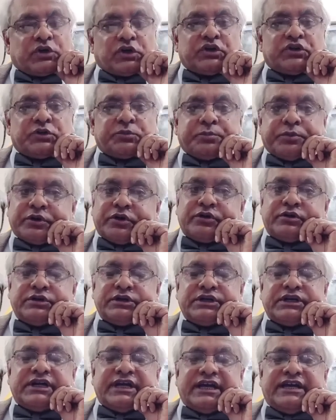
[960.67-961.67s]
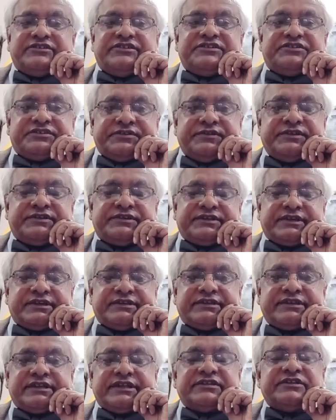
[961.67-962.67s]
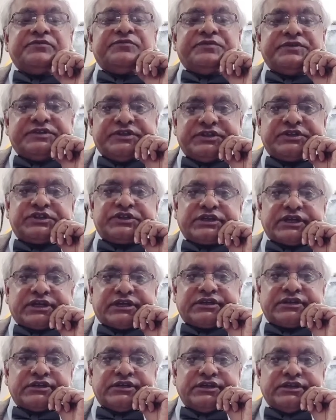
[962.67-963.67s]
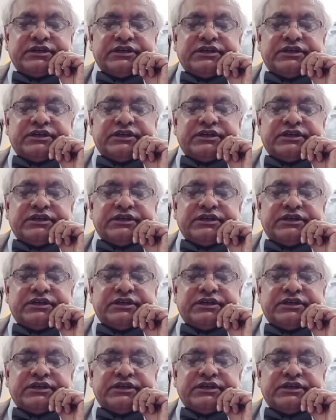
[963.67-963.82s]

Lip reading: Chandrapur. As a civil surgeon, as a physician,